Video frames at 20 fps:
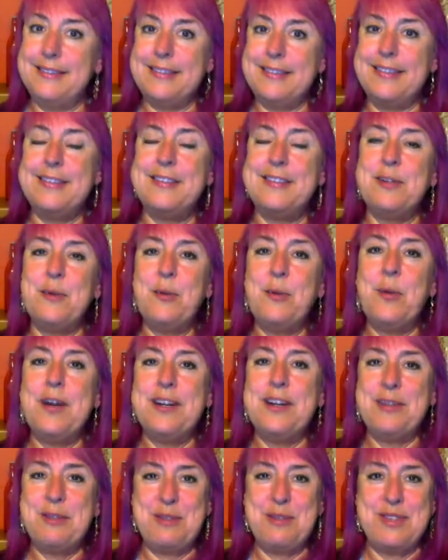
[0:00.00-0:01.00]
so one
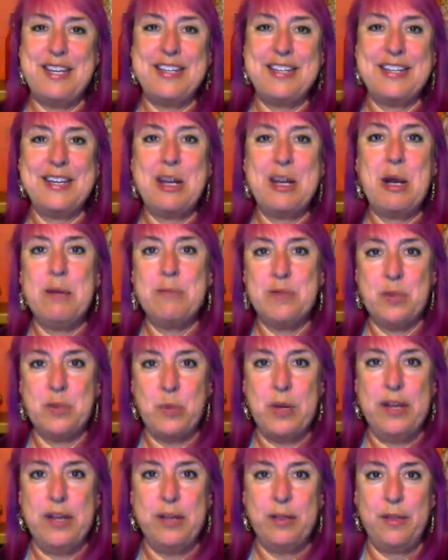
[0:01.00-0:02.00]
other thing that comes
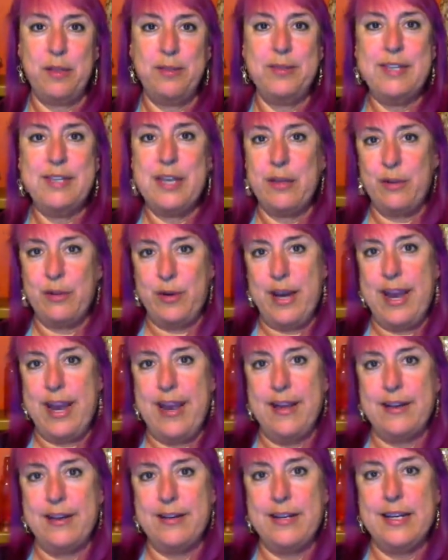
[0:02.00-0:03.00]
with the other
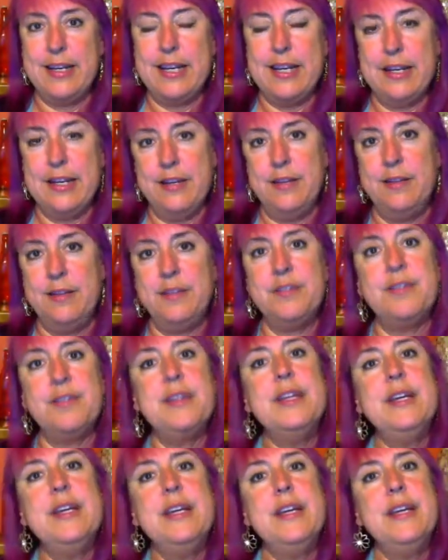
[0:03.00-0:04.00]
hand is
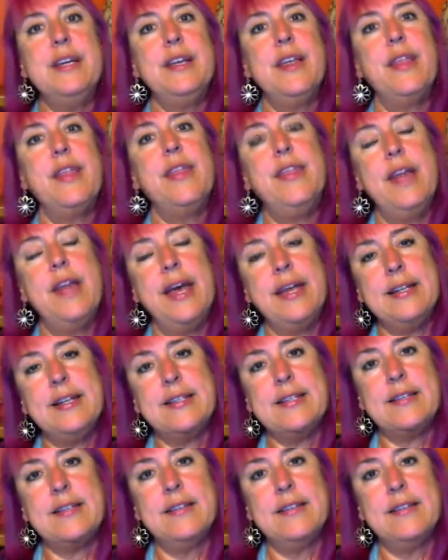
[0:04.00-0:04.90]
that